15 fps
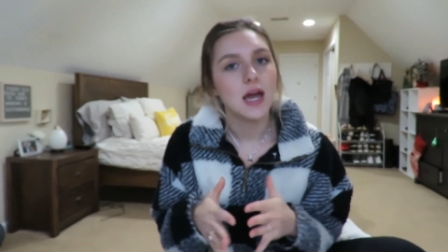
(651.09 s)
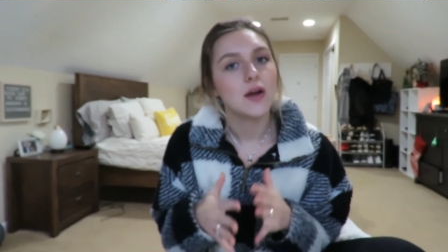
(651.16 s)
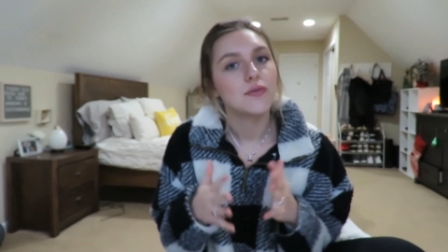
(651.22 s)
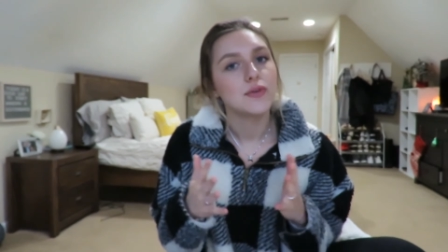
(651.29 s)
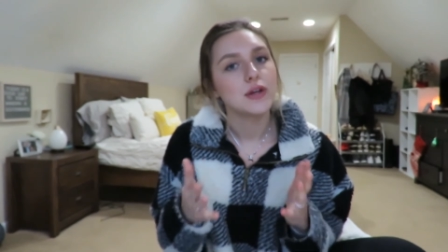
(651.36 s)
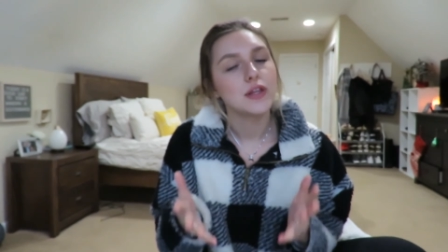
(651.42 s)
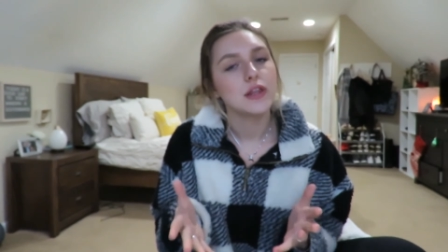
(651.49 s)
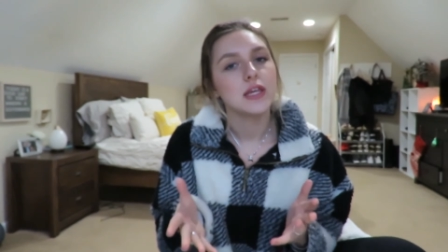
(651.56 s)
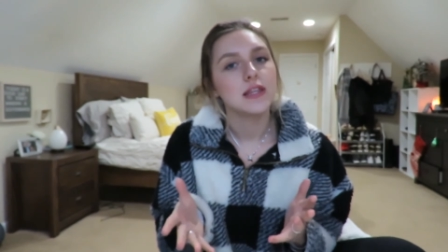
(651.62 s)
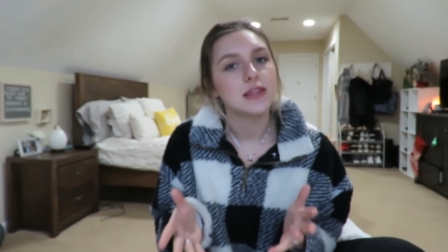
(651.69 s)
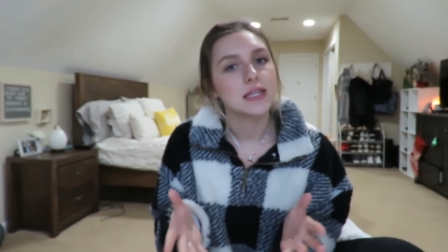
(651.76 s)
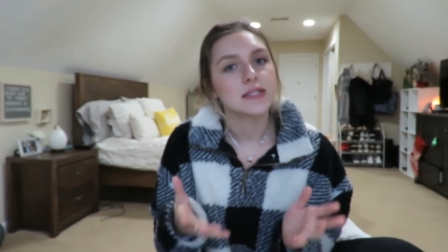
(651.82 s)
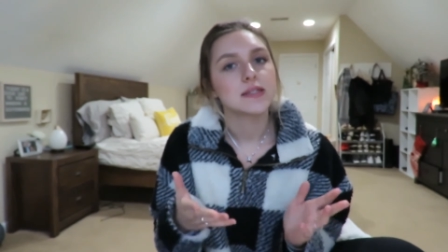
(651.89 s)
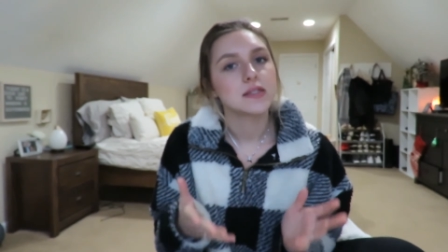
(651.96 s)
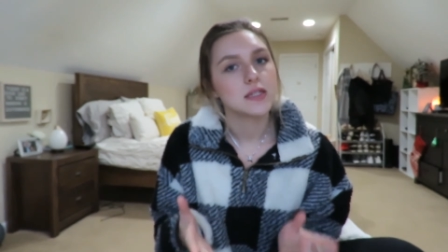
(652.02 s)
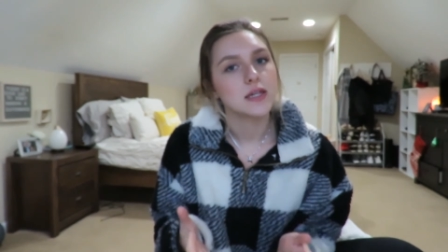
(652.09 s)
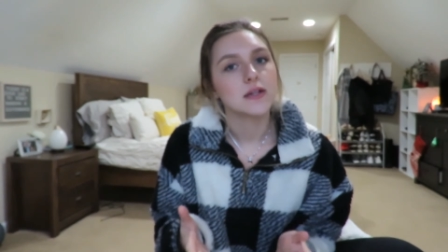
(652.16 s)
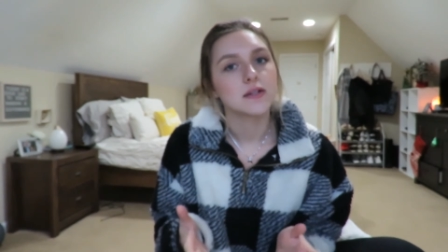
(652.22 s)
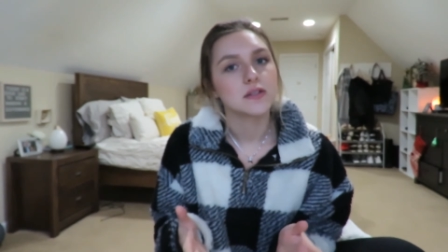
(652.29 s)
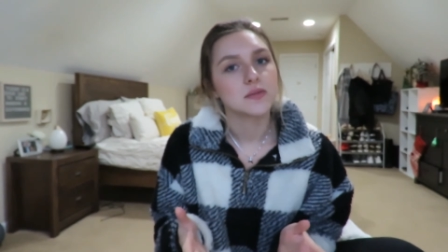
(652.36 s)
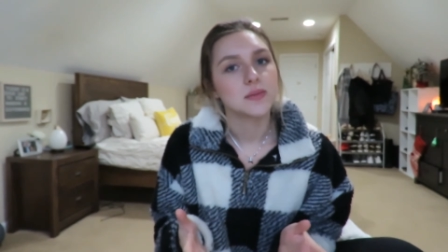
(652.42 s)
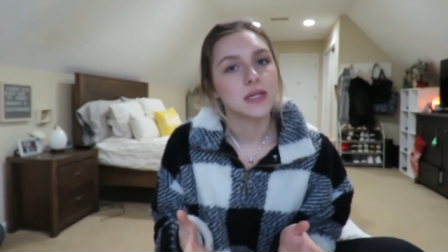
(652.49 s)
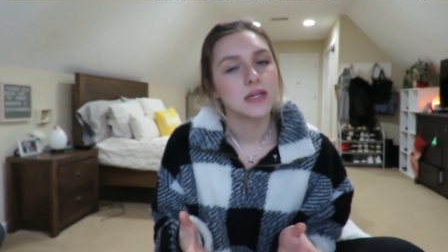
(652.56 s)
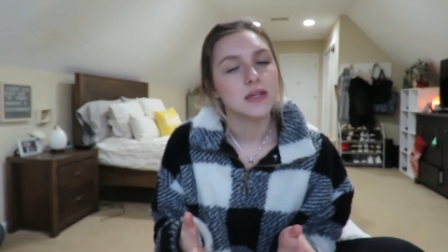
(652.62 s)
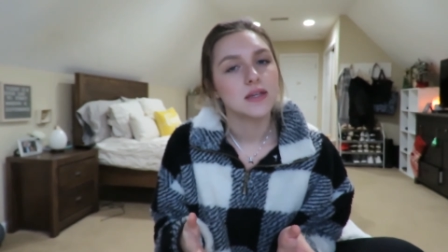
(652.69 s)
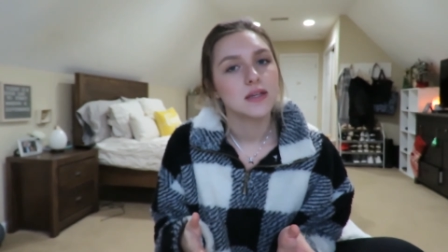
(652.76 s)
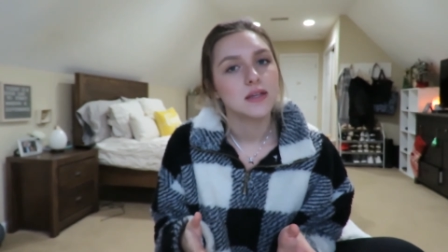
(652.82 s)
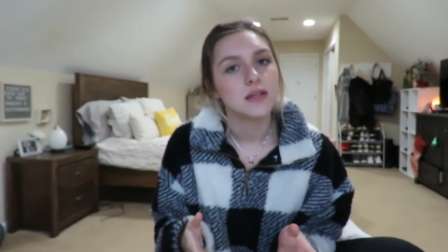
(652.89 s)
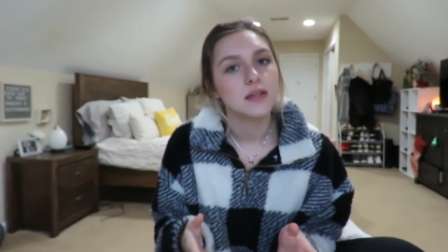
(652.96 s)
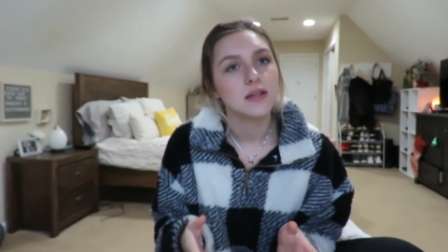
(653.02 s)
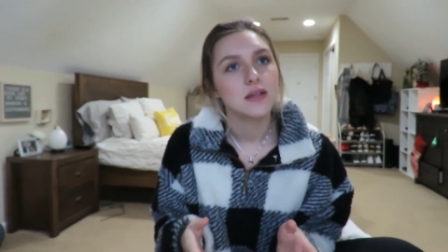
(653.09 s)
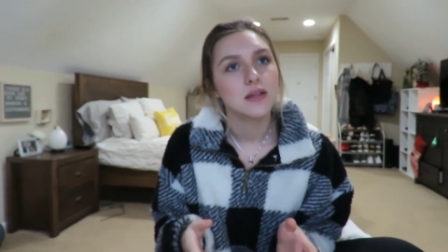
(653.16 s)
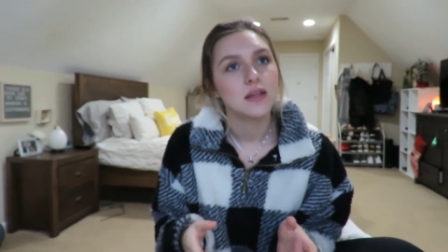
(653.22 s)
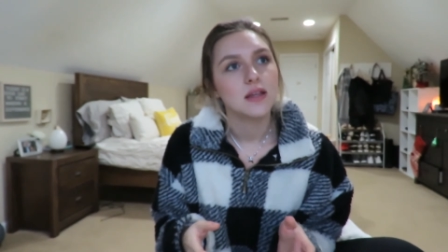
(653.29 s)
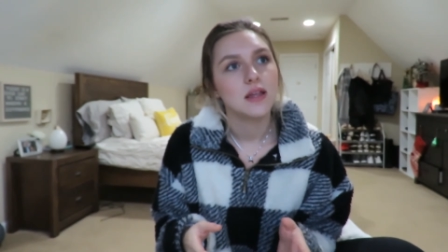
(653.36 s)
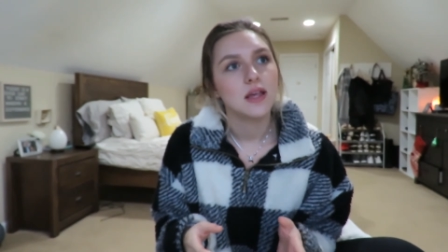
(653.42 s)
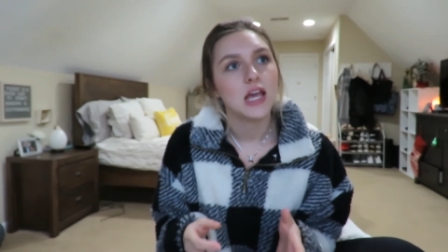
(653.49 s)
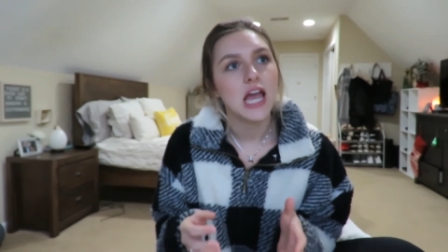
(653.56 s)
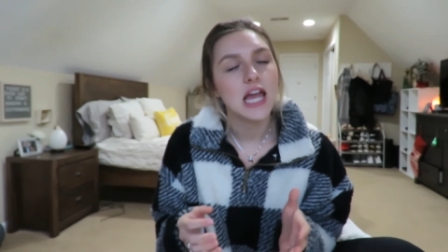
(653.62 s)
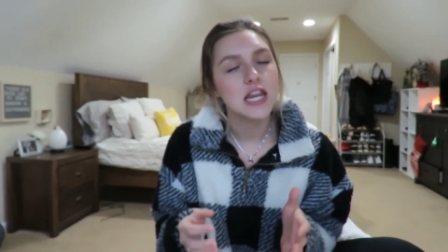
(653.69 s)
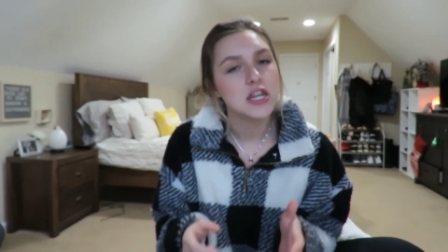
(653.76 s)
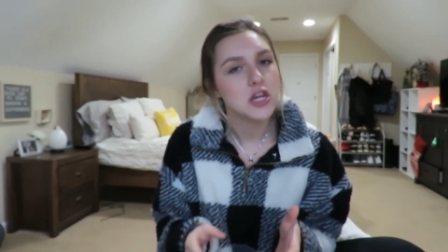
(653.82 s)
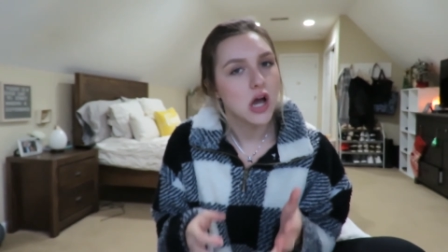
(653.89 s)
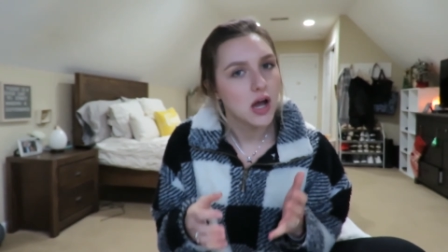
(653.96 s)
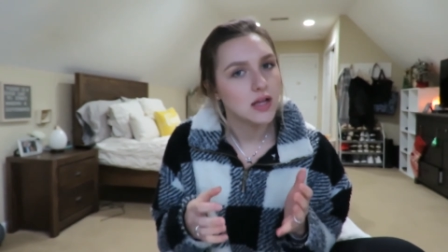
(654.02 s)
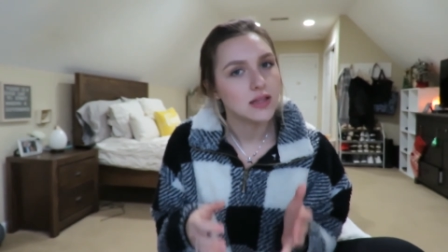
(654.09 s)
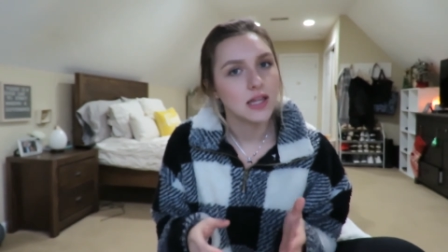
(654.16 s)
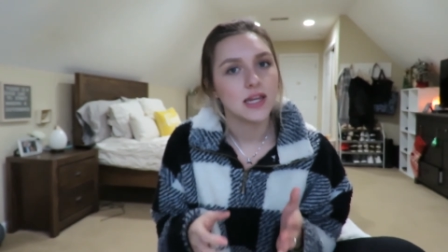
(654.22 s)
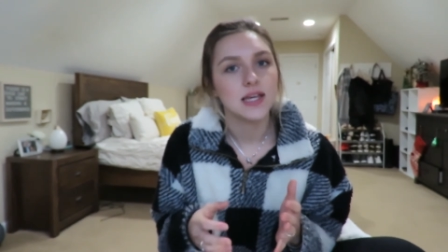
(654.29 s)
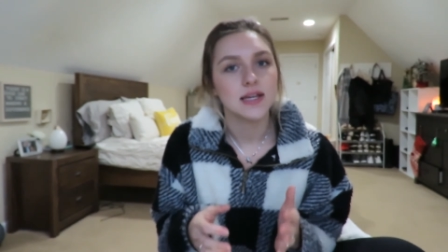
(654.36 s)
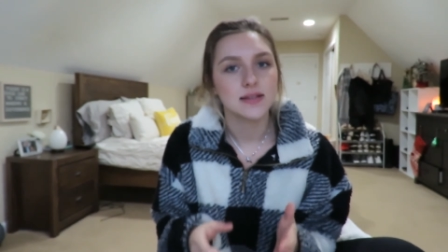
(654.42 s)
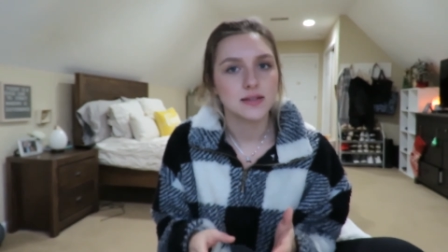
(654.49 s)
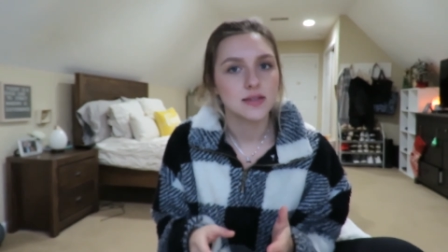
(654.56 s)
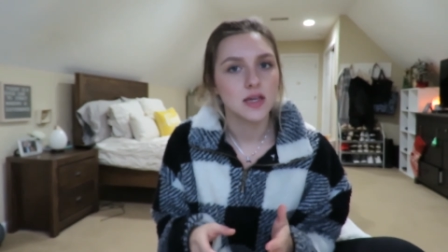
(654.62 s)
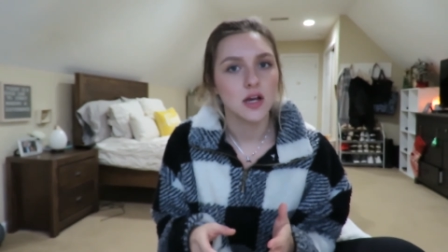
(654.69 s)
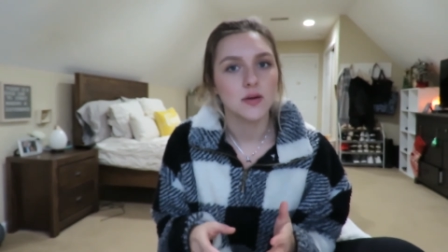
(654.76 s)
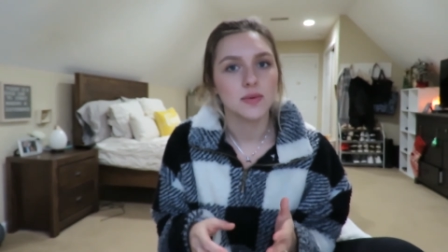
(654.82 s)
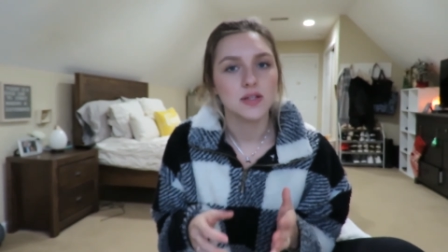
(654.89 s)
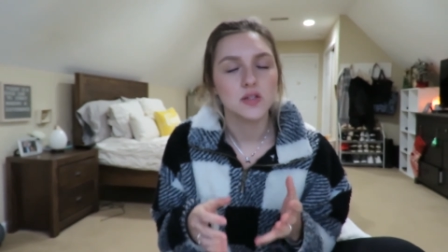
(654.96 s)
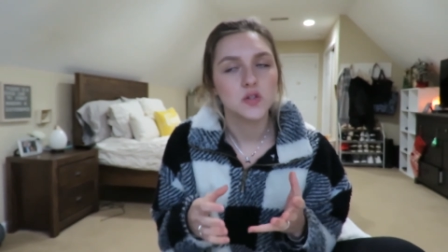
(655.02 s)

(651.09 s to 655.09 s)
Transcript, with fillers: everything that scares me and not letting it scare me.